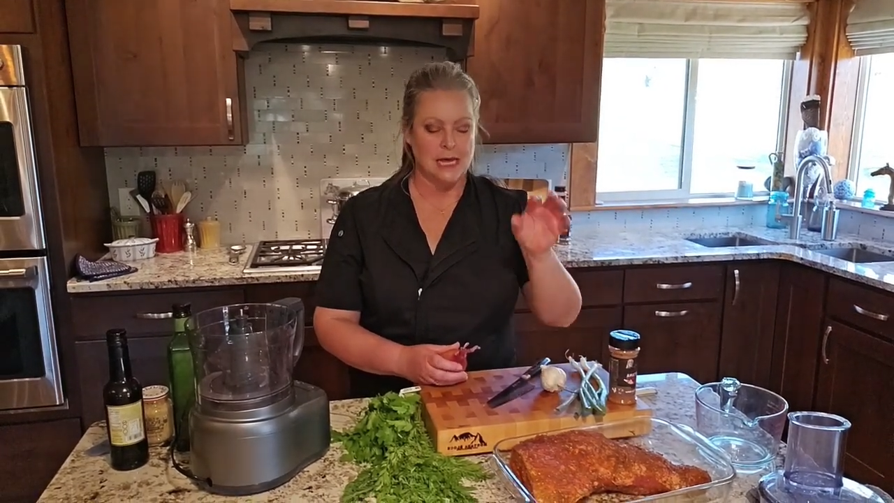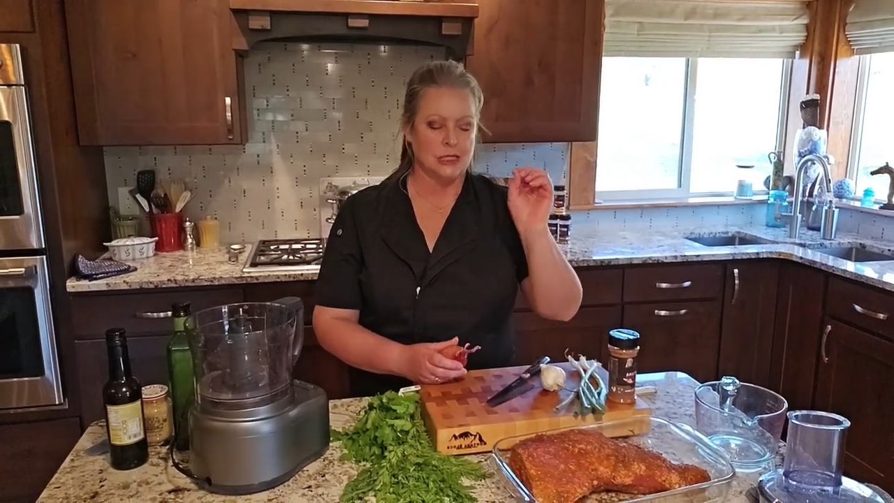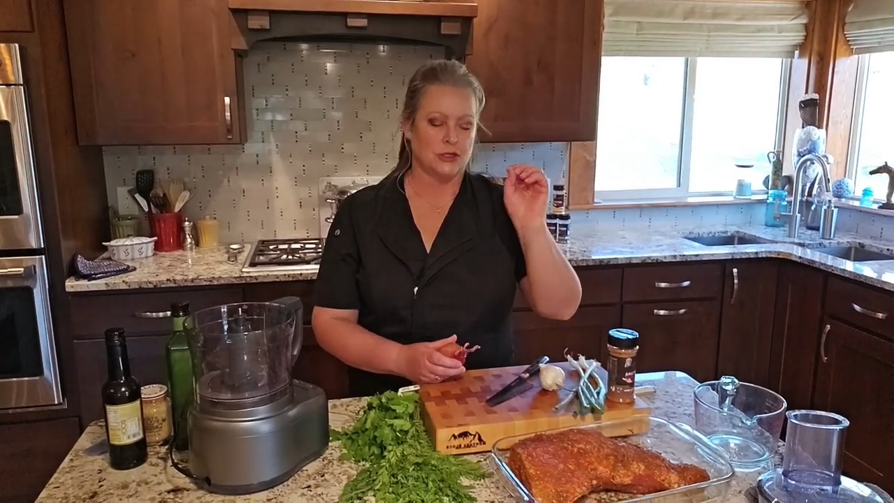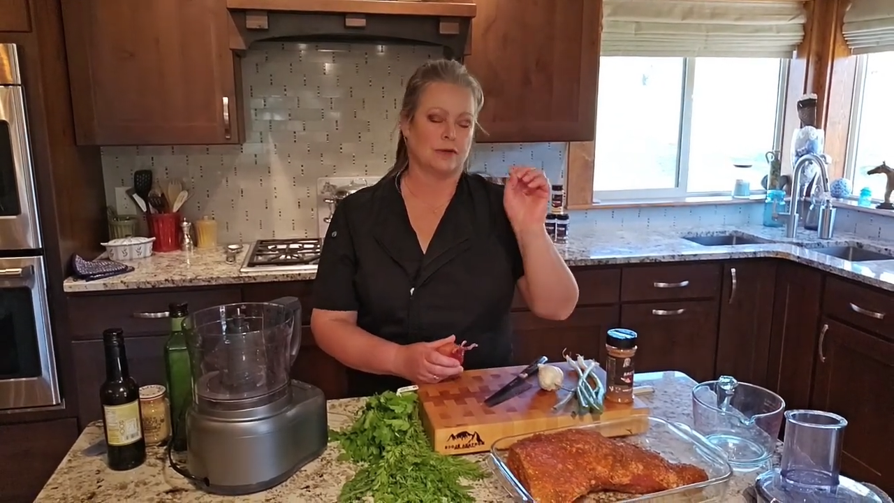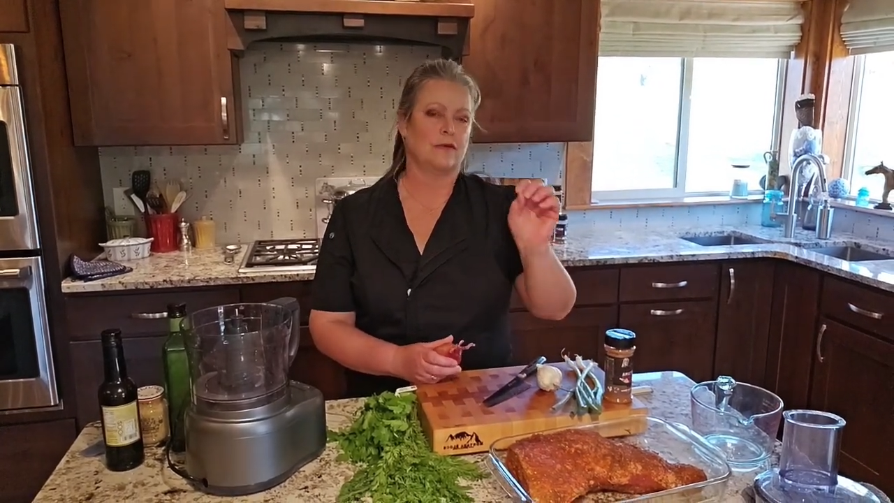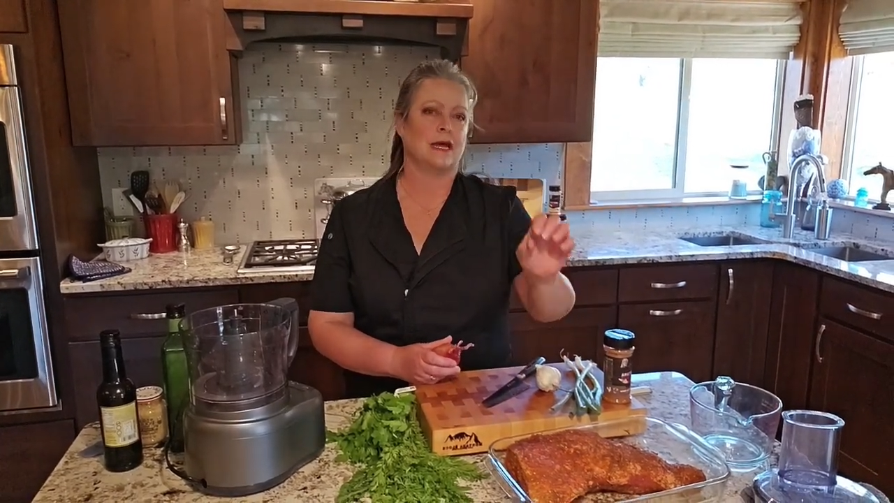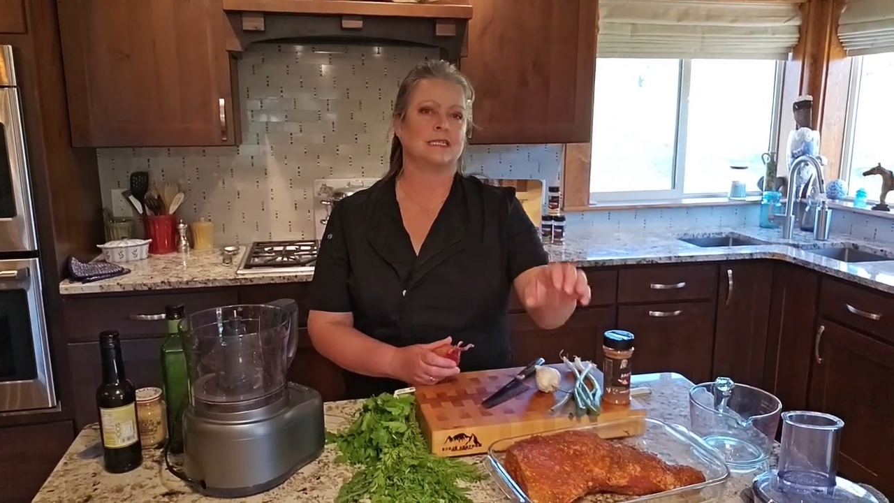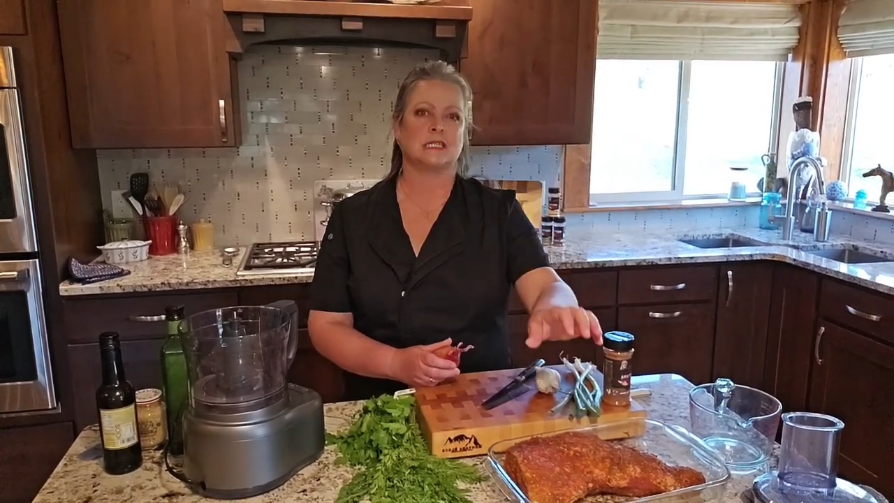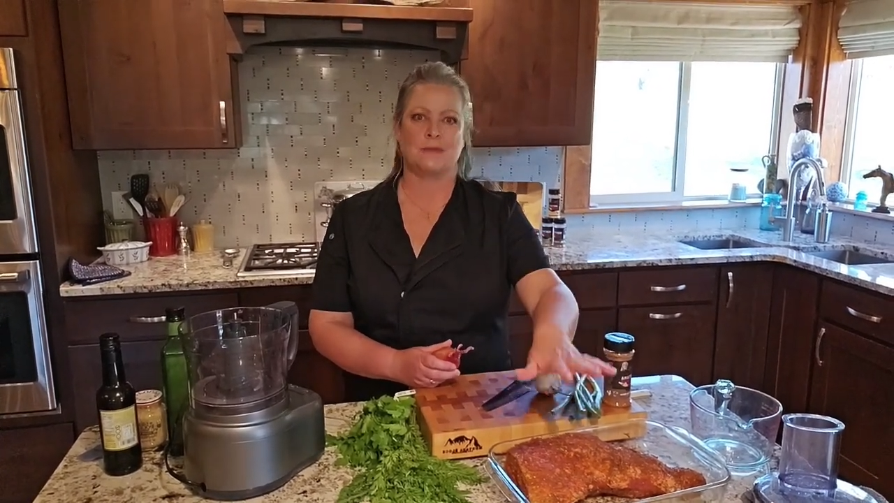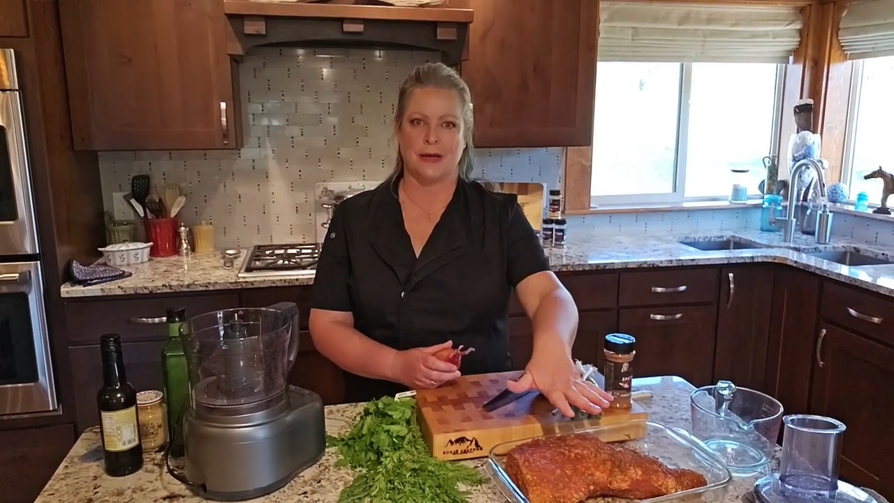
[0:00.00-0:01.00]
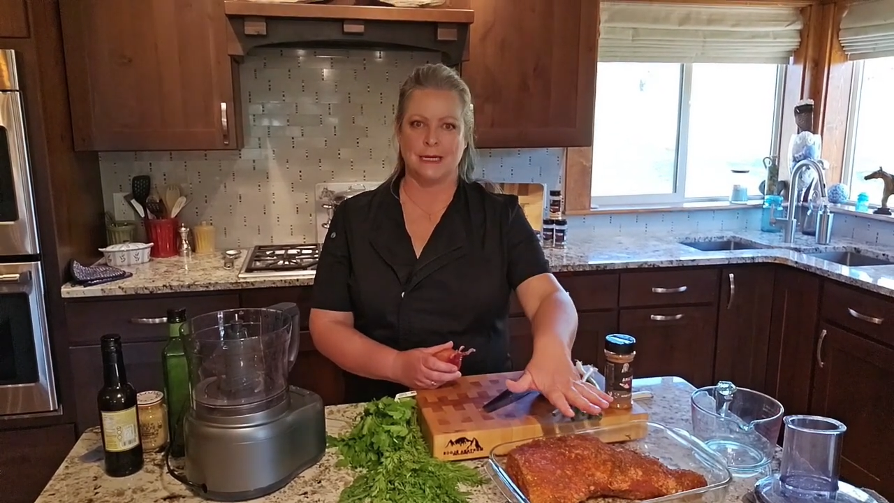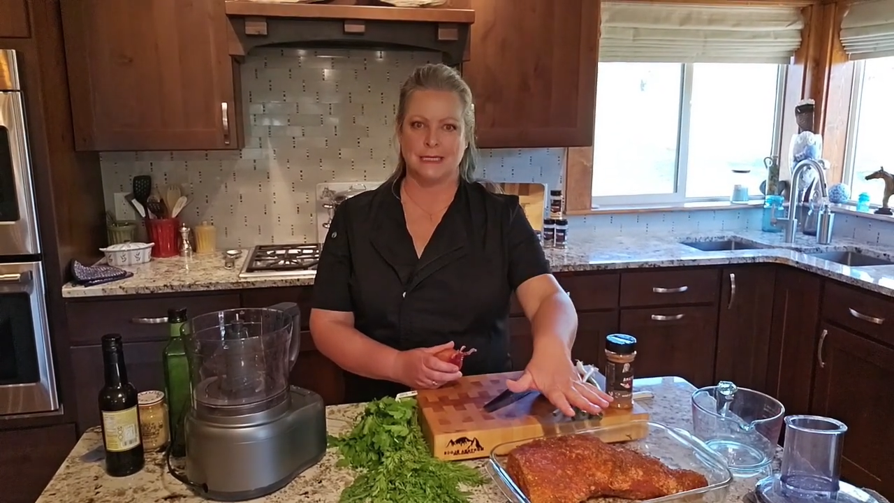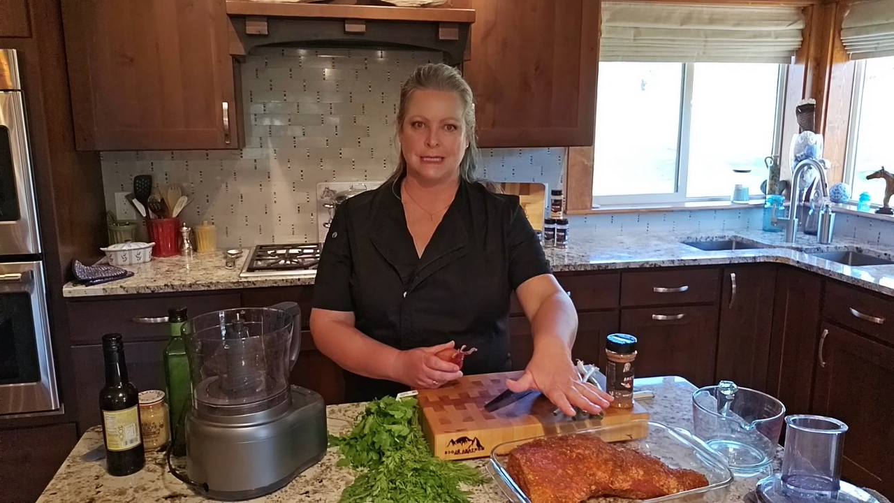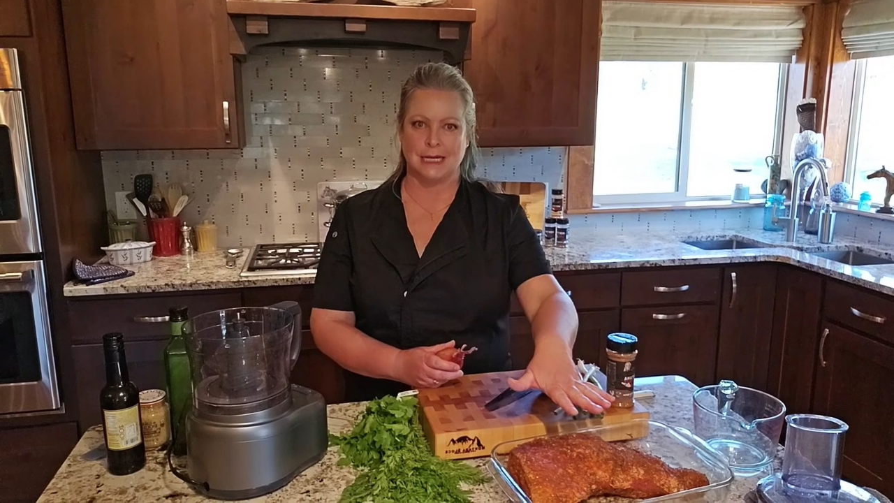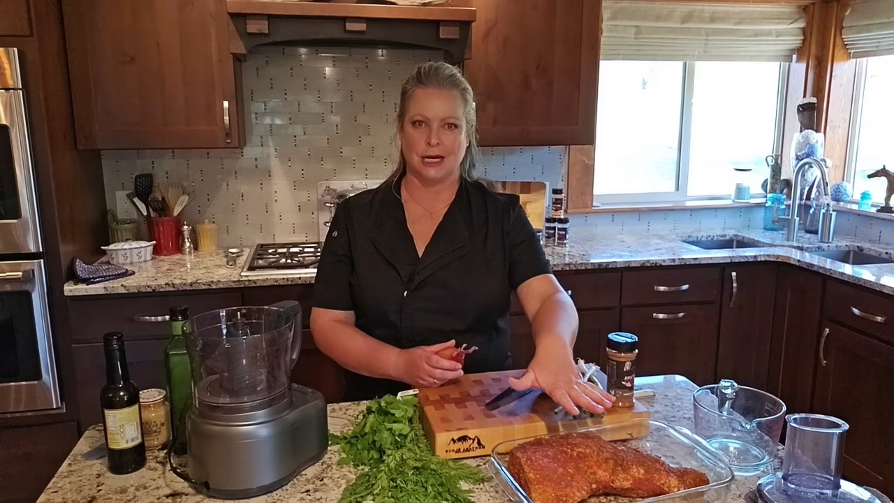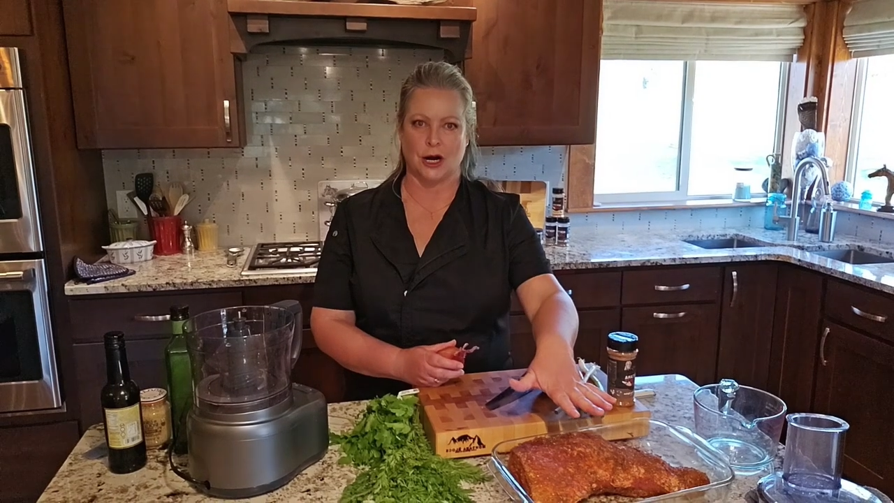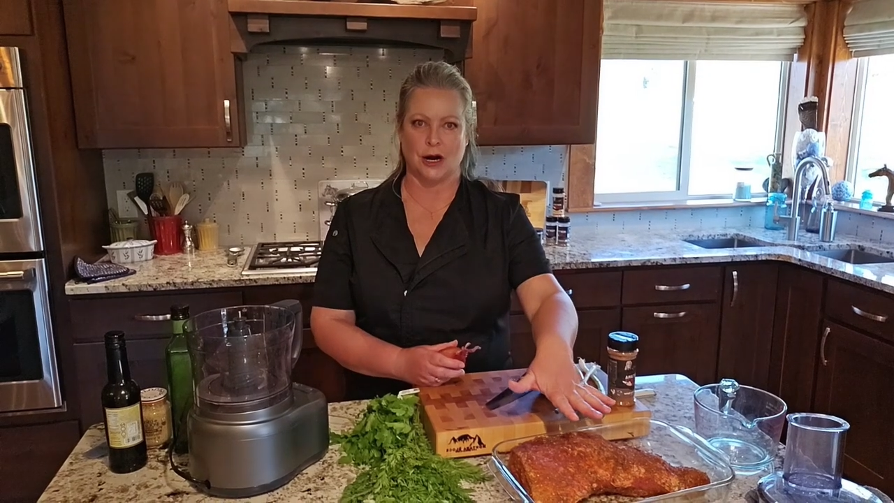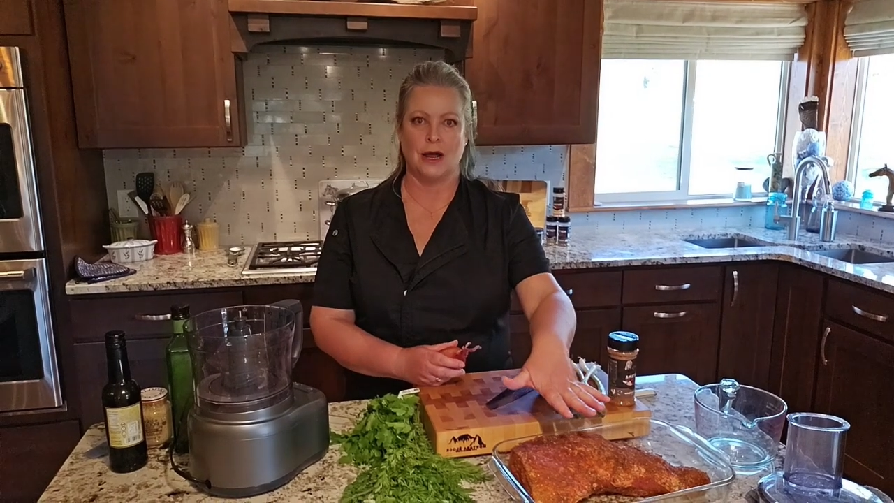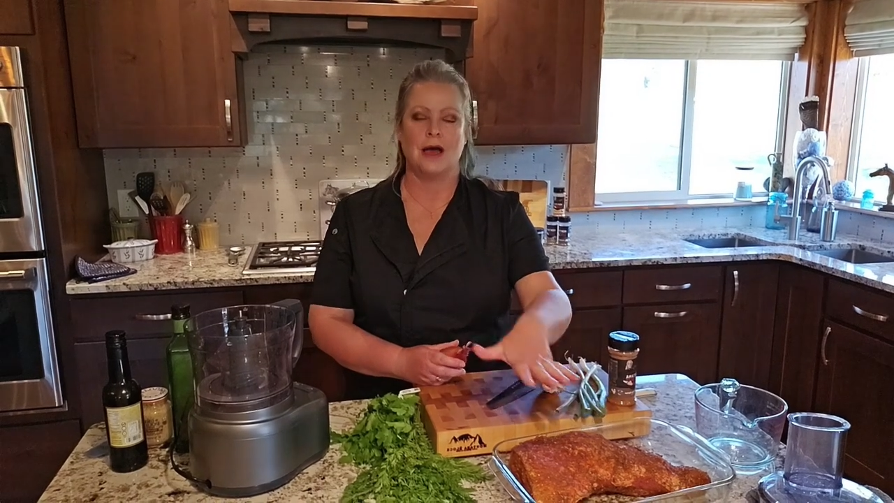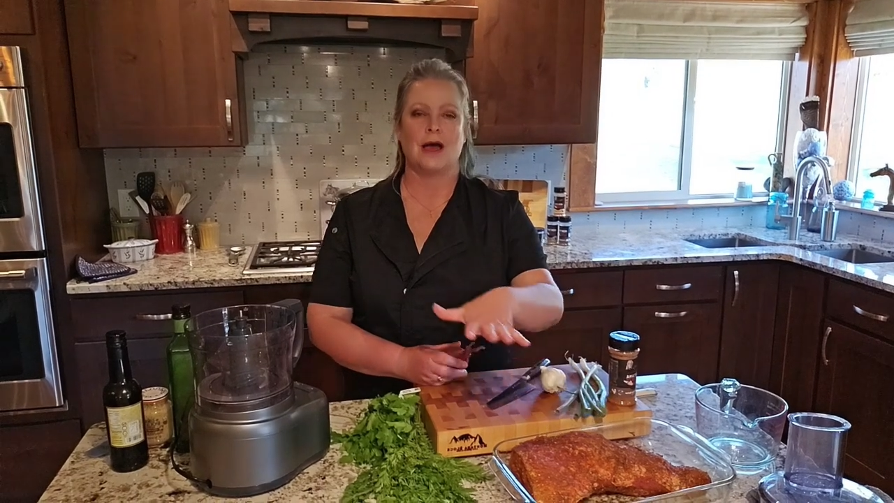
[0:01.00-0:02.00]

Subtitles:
So I've got spice here.